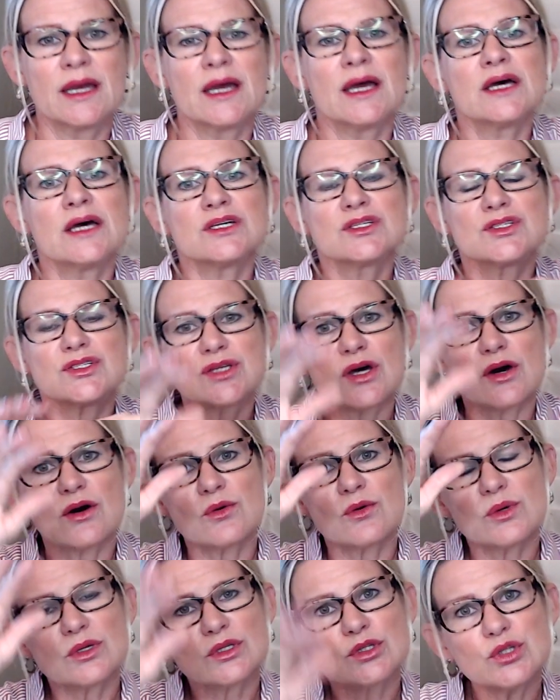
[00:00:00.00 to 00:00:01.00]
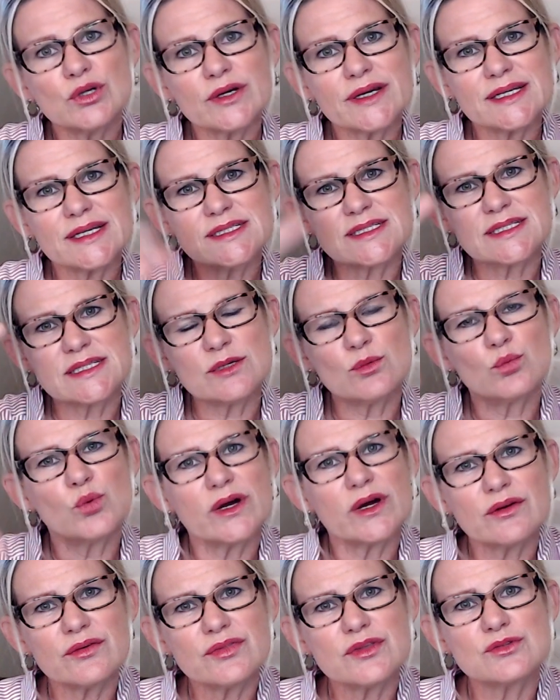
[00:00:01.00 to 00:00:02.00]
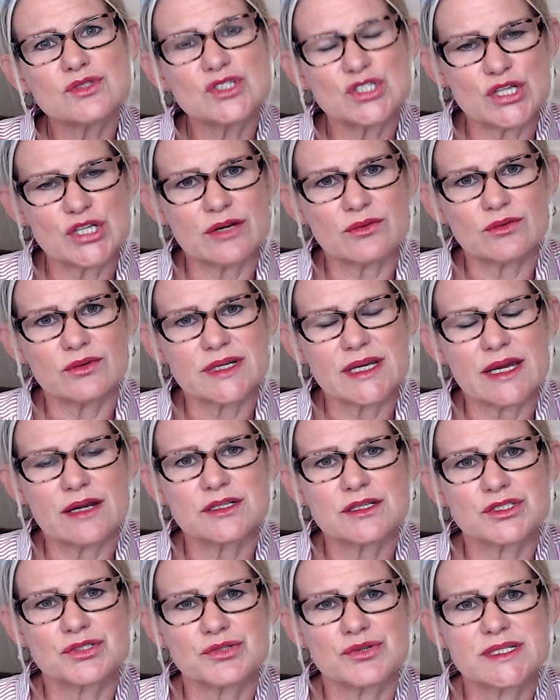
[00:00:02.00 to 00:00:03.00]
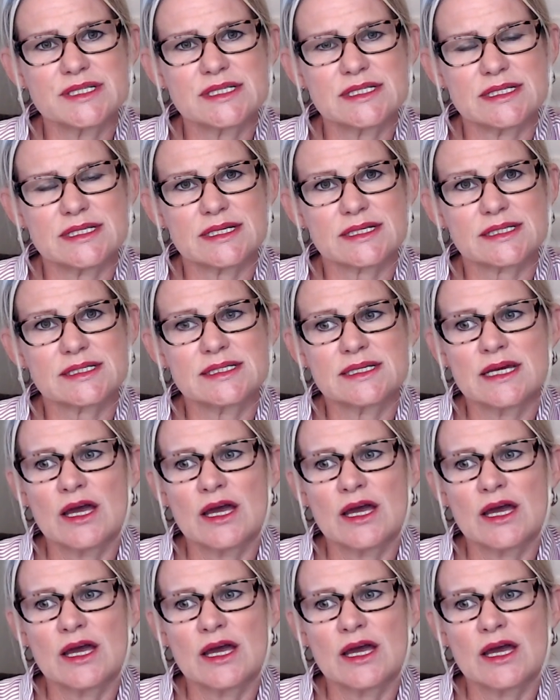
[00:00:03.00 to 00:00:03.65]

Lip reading: So look and see what are those general characteristics.